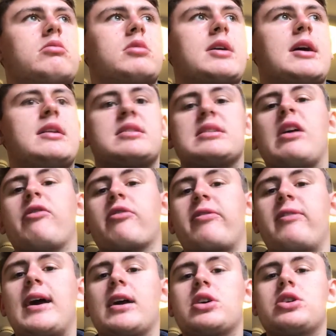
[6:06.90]
of
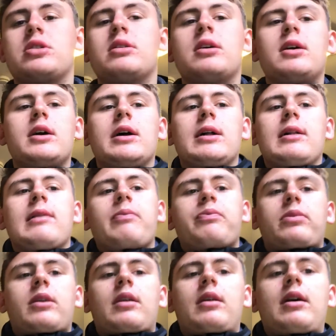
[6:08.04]
self-reflection
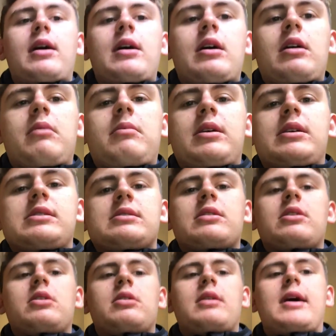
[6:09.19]
is
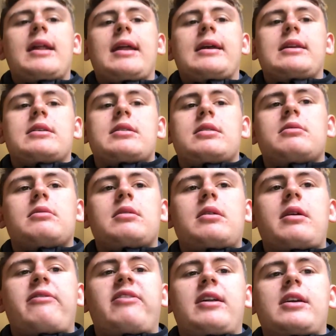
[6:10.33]
that I
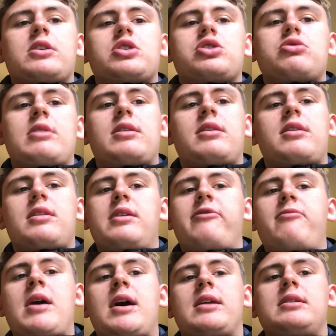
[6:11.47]
feel like a strength of
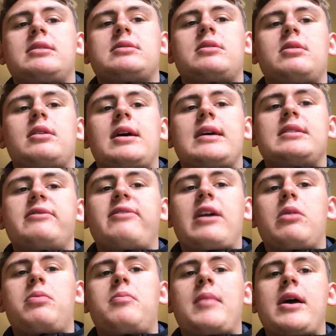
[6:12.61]
mine is that I
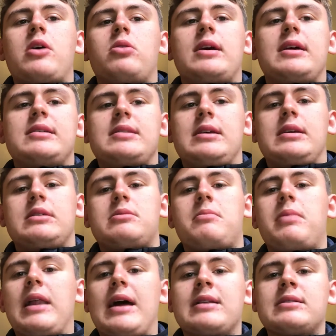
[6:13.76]
develop my own ideas and
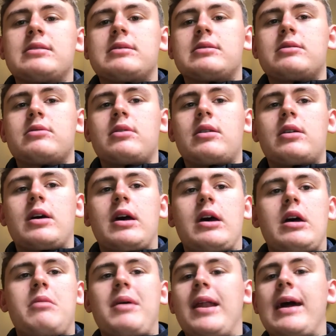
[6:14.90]
plans.
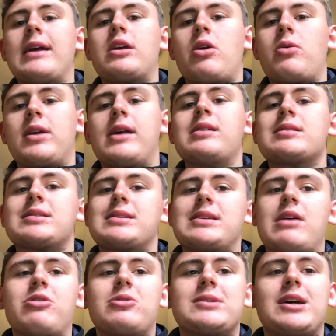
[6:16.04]
I like going against the
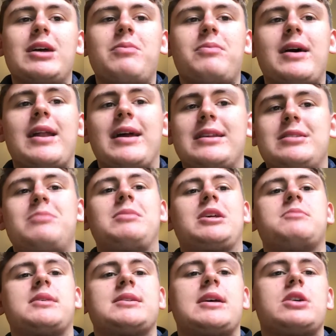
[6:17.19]
stereotype. I like to mix
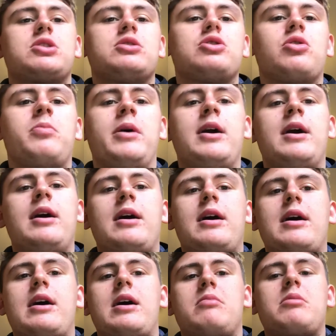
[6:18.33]
my sessions up
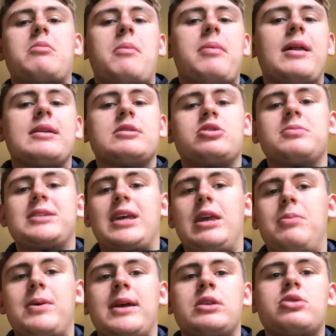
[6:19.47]
and my plans up to keep
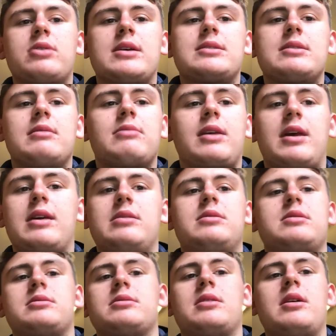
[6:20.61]
it interesting. The
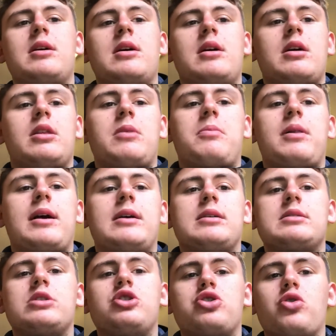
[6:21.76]
kids and the players
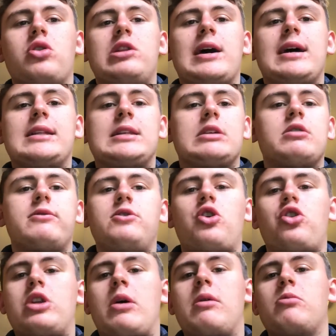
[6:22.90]
enjoy the idea of not
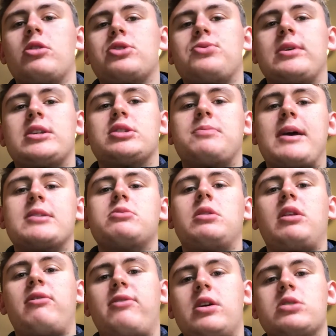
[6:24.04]
knowing what to expect when they
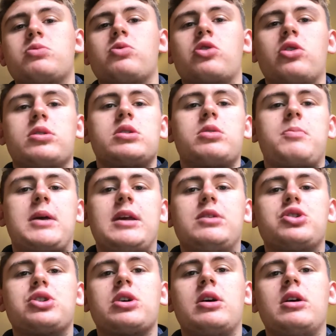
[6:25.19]
first walk onto the
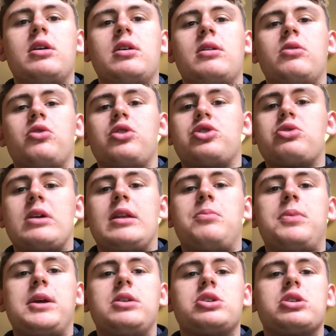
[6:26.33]
pitch or the training
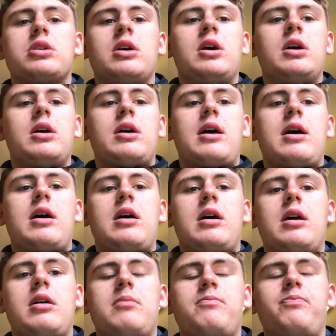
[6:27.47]
pitch.
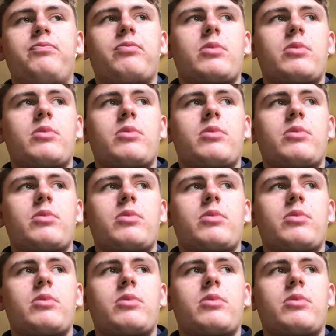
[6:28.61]
And